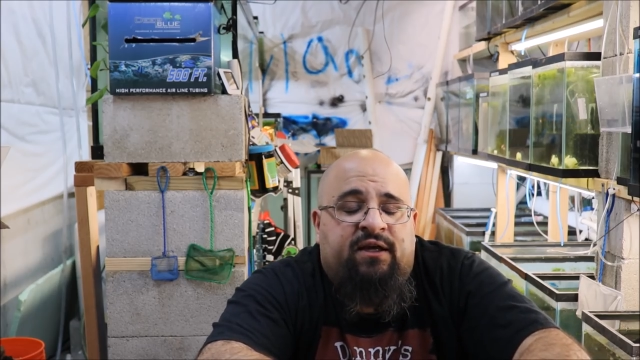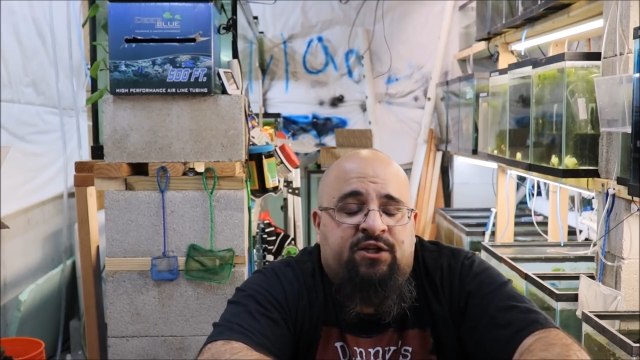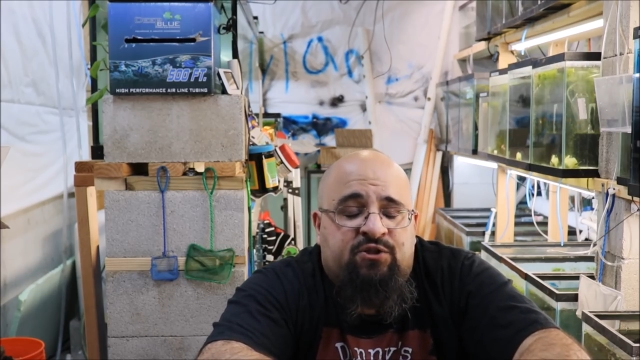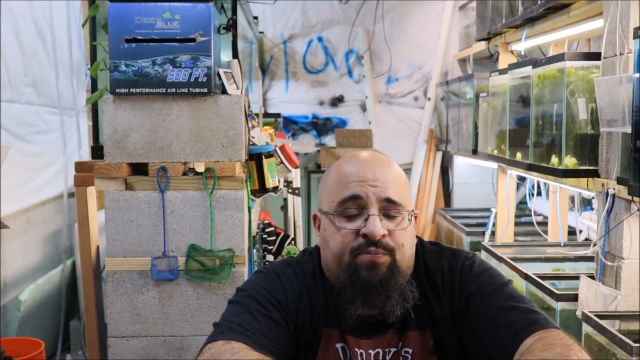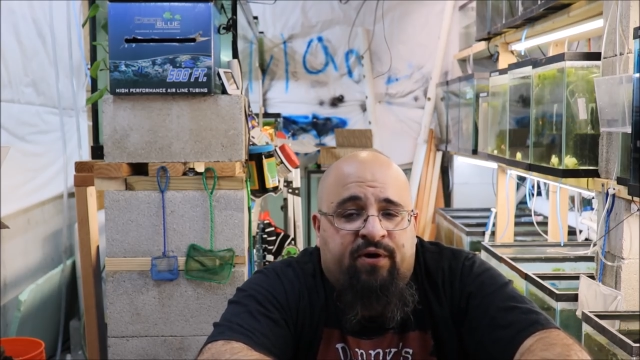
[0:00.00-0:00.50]

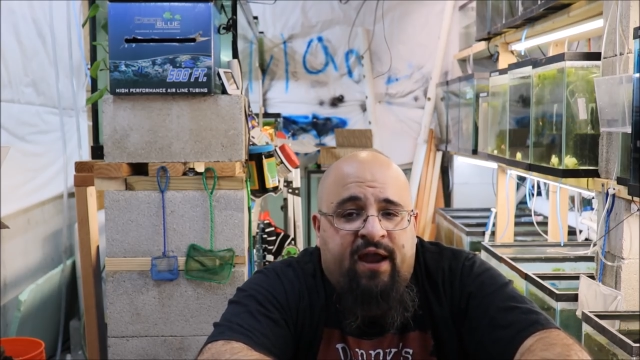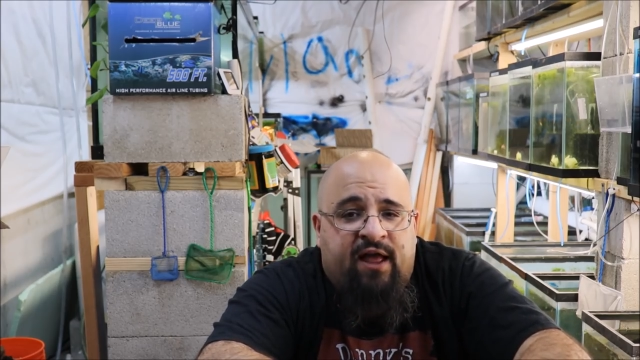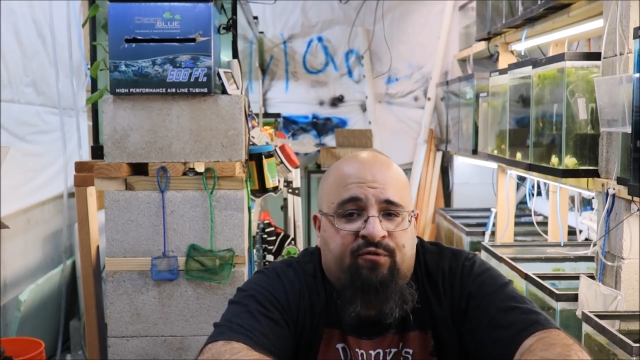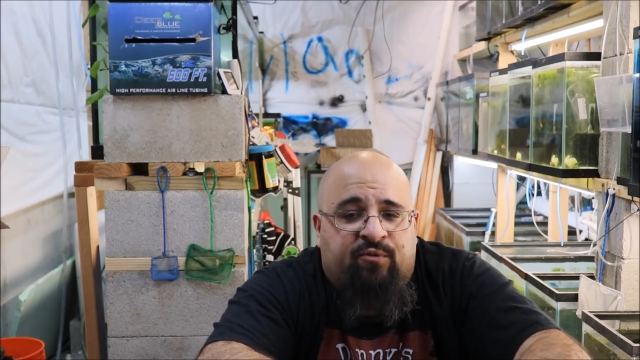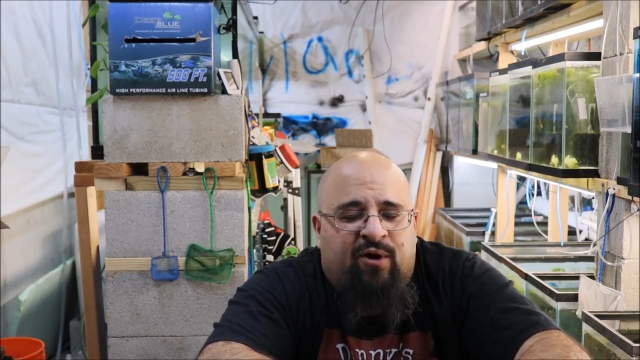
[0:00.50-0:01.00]
inch per
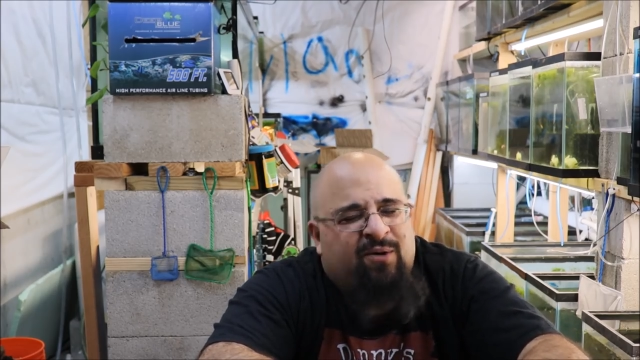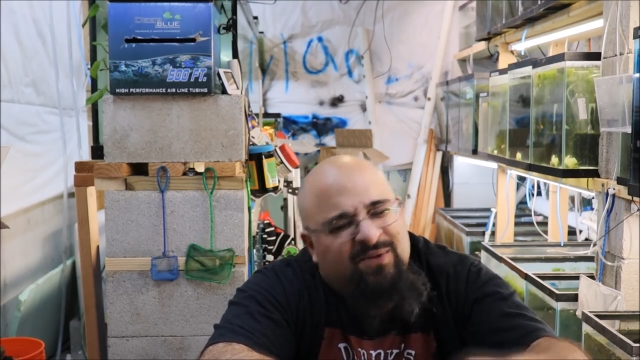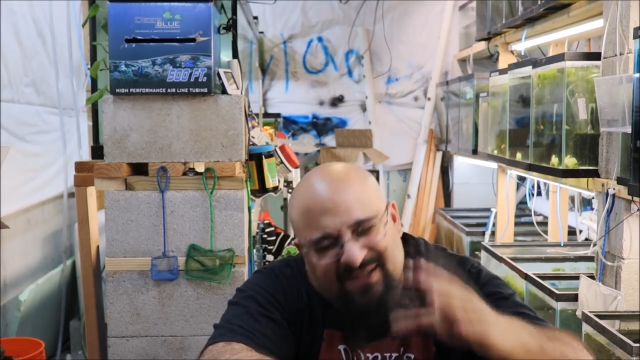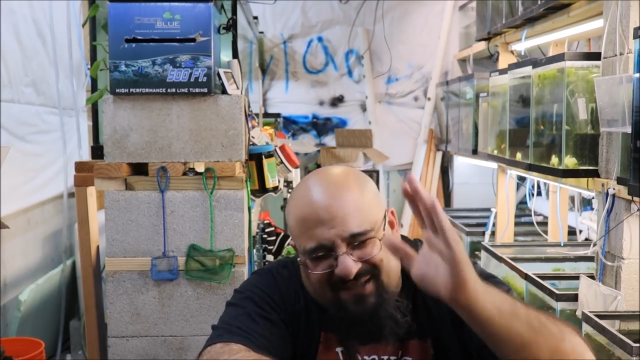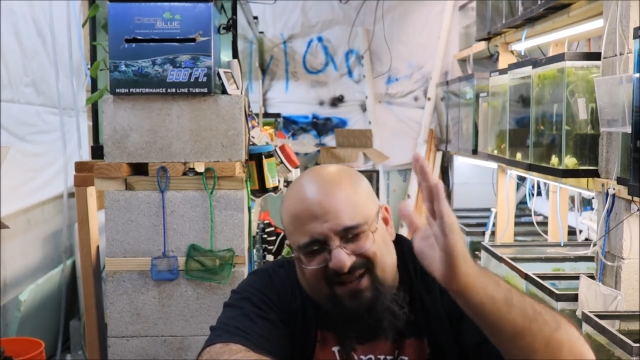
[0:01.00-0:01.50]
gallon rule. I
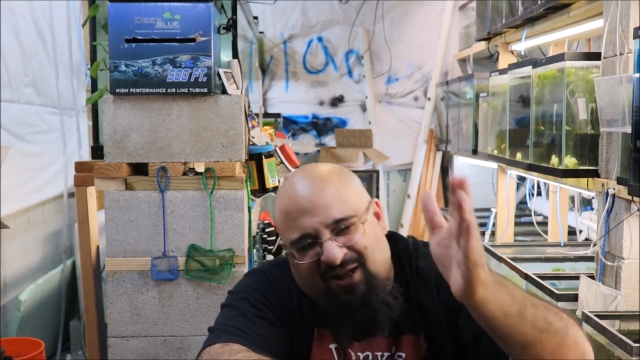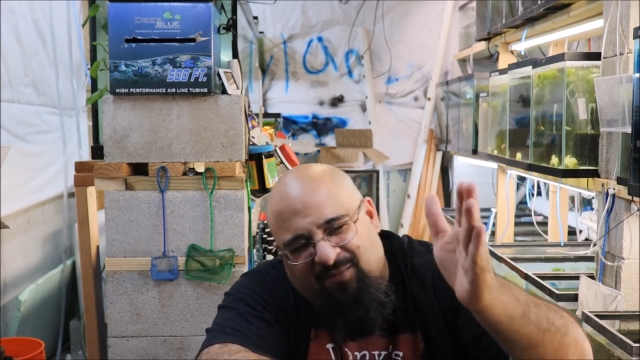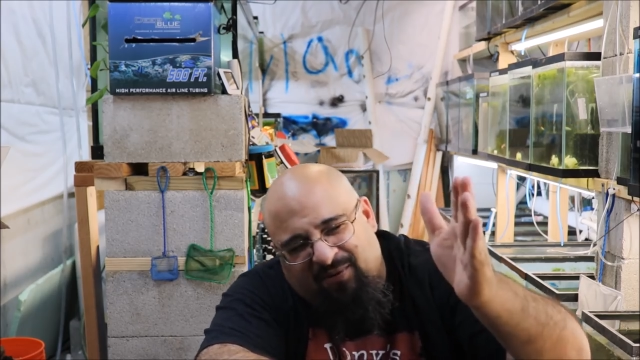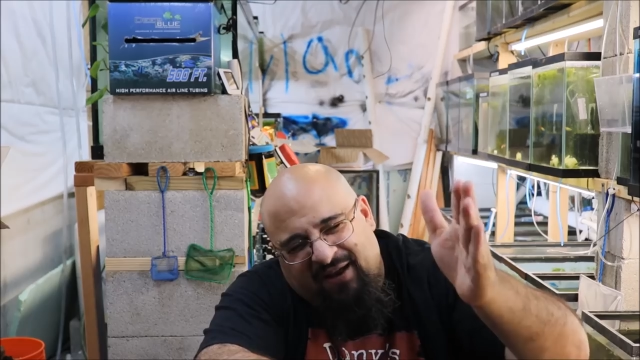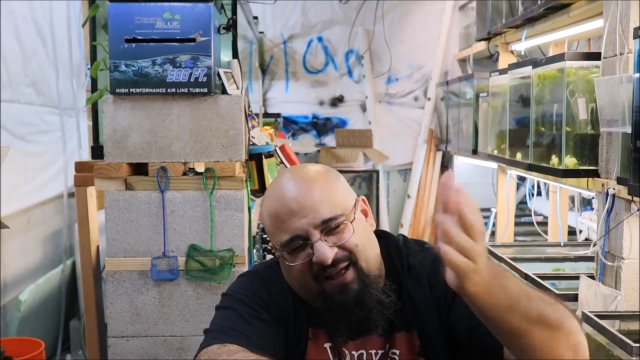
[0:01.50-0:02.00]
almost said
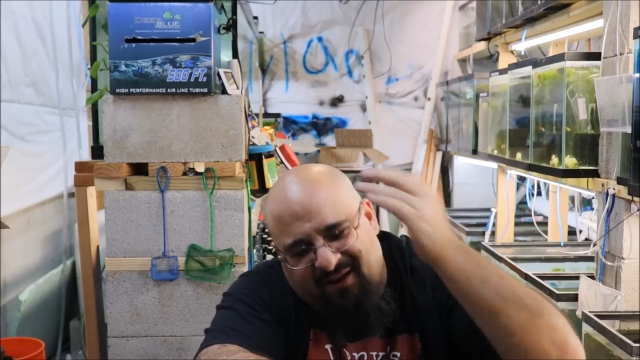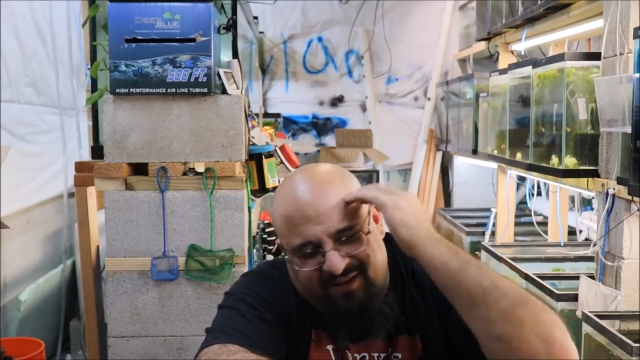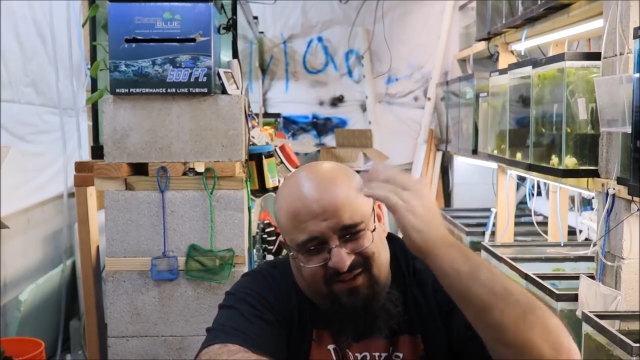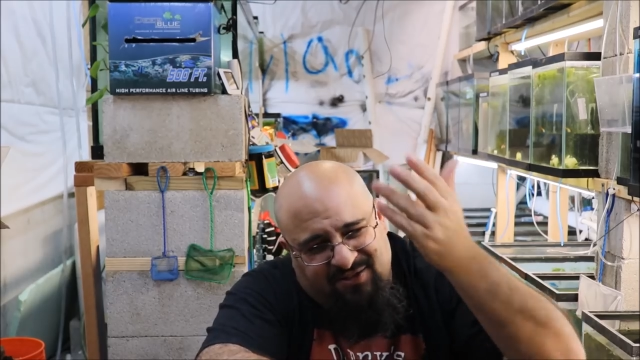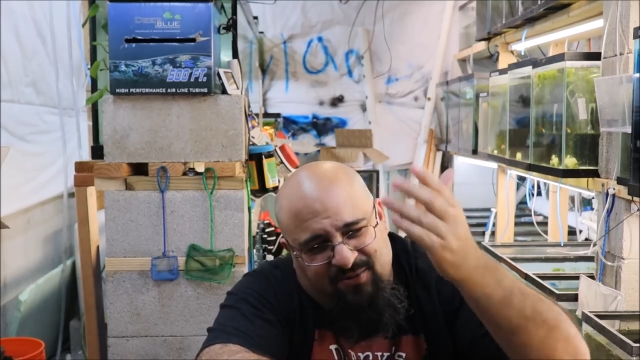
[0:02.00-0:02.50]
dollar per gallon
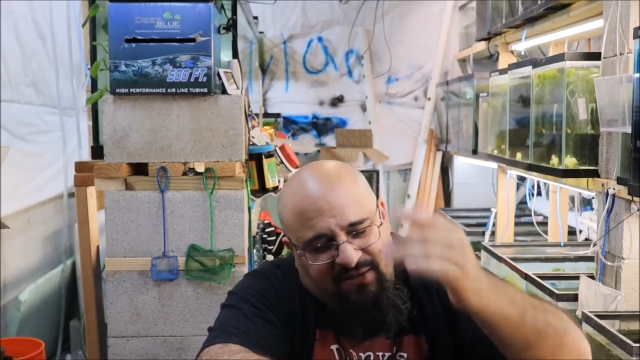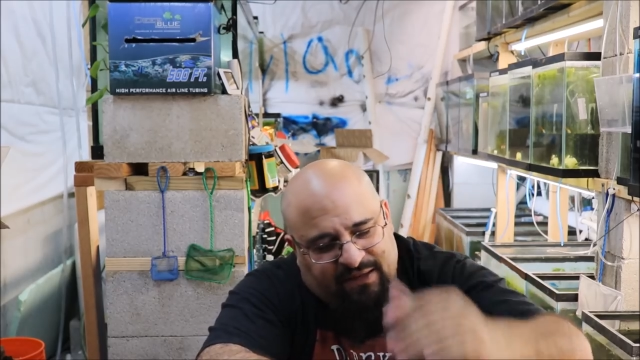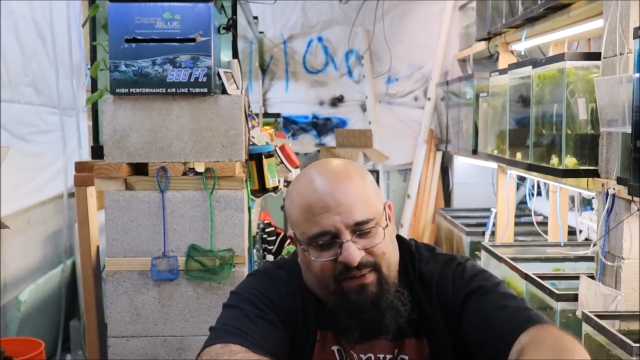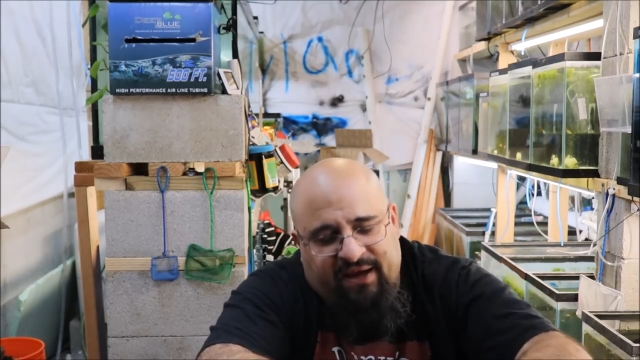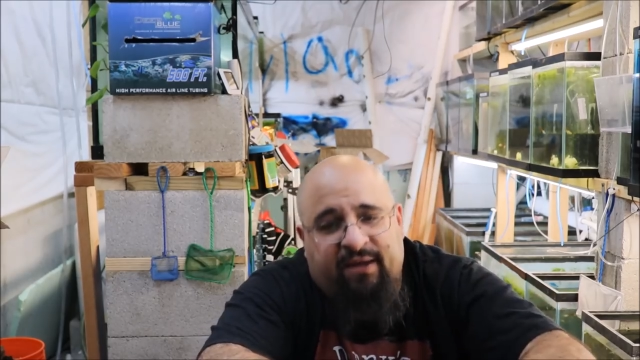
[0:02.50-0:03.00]
because it's
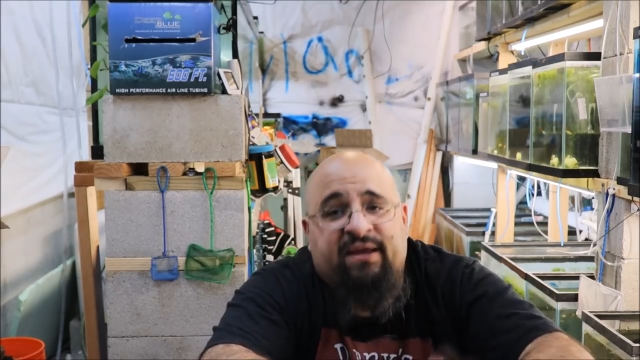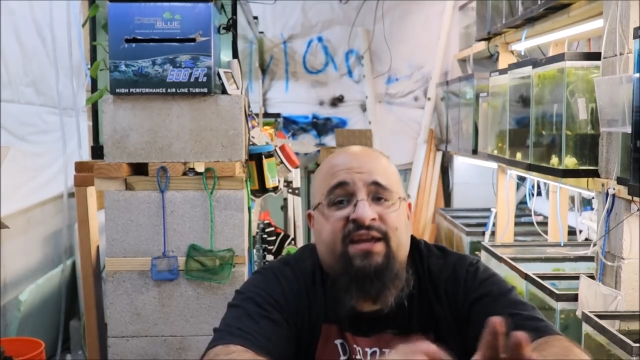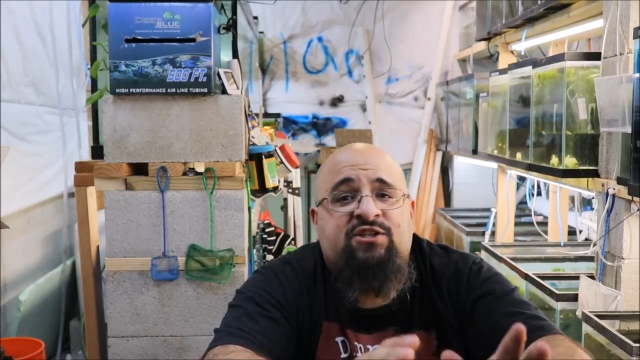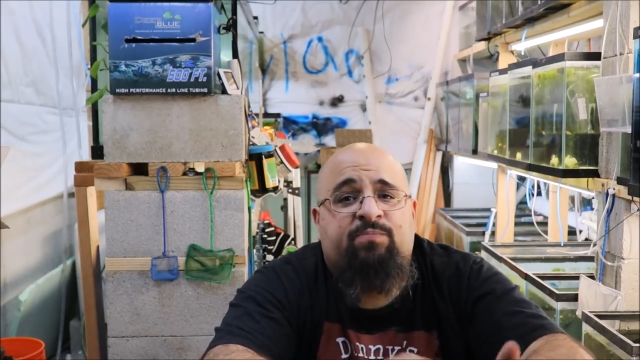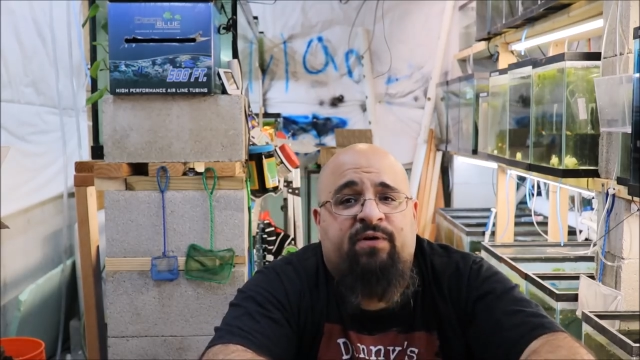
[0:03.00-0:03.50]
always on my head.
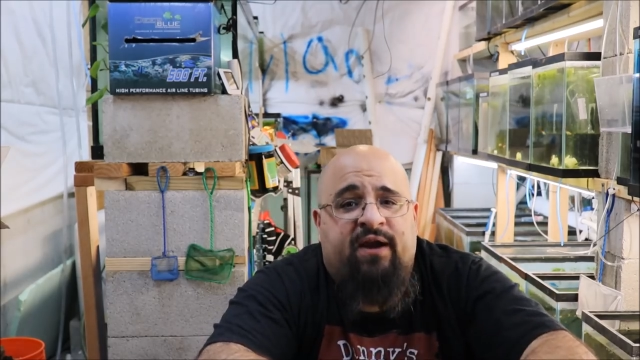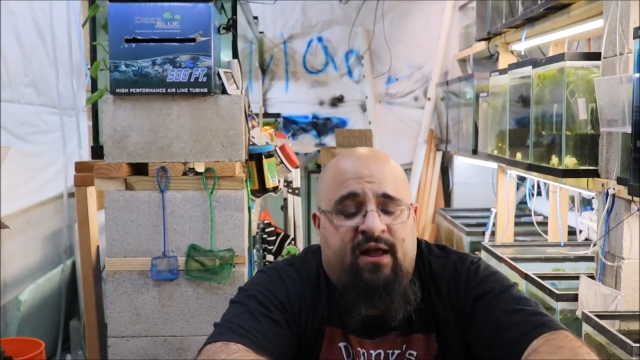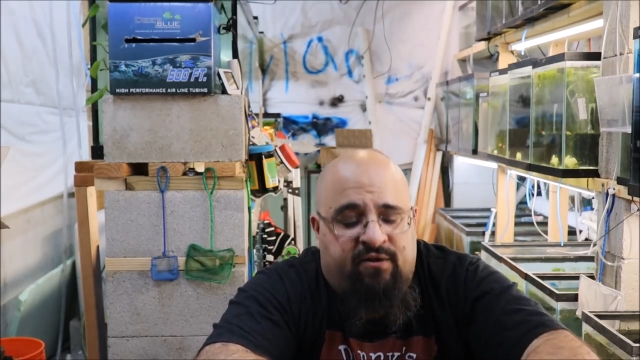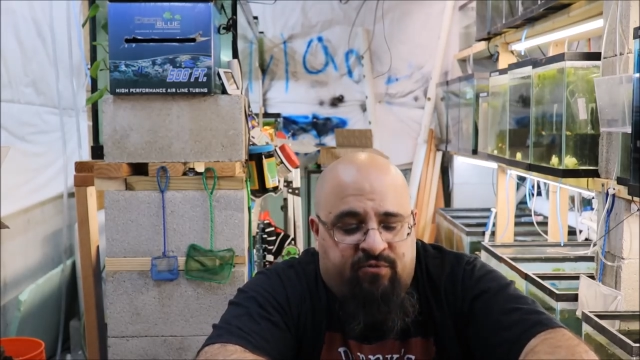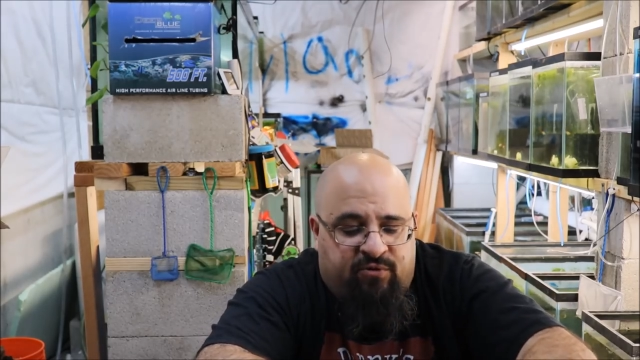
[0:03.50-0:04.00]
Inch per
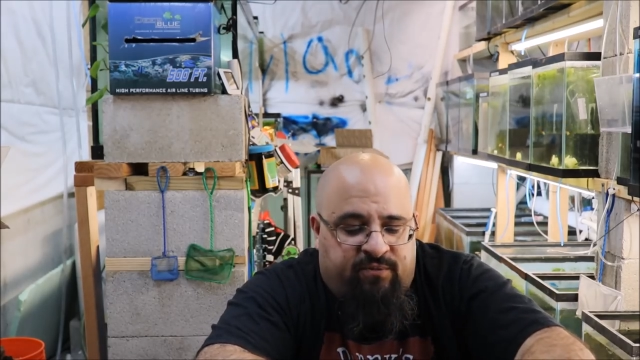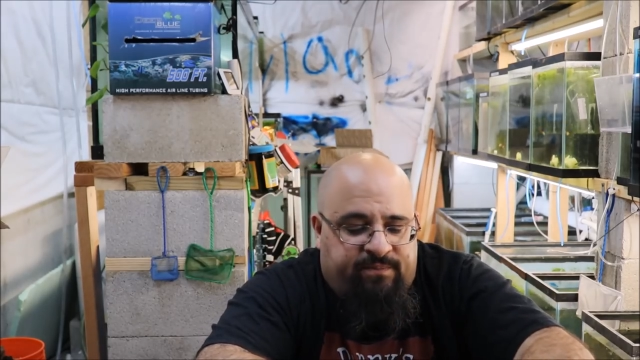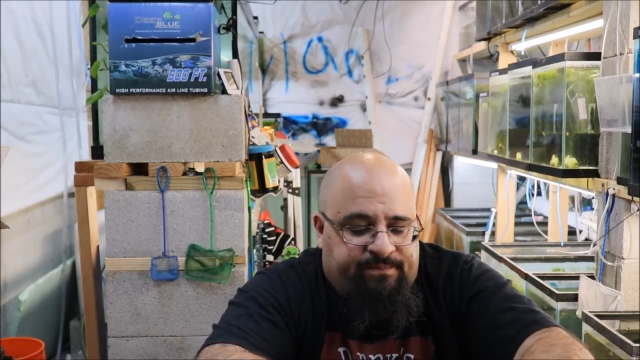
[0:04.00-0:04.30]
gallon rule.